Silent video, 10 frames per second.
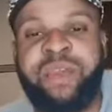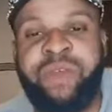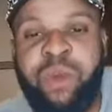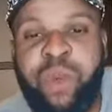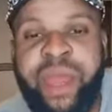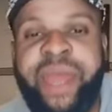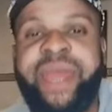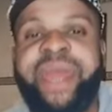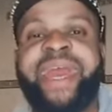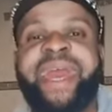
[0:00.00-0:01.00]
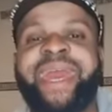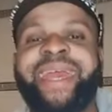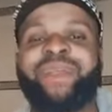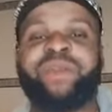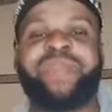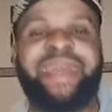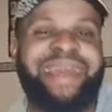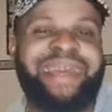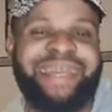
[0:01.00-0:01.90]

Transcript: team, where no gay.